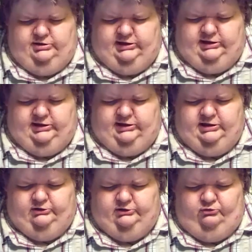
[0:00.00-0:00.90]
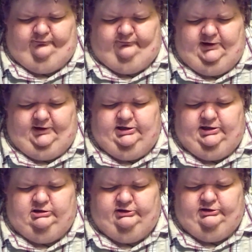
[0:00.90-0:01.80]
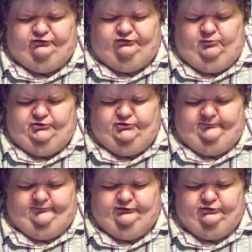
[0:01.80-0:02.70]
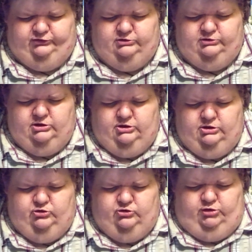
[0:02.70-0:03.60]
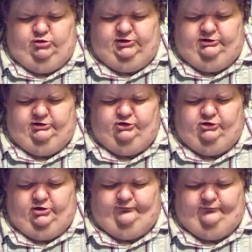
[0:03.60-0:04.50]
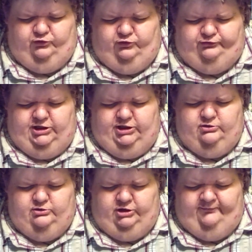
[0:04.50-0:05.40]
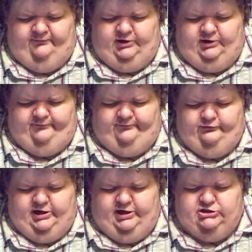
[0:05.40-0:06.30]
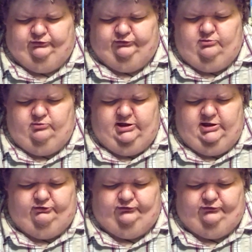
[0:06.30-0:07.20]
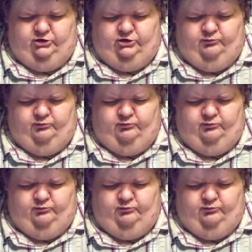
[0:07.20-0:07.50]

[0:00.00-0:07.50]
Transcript: include fighting against the Bolsheviks. Repeatedly calling for restraint, Graves often clashed with commanders of Britain,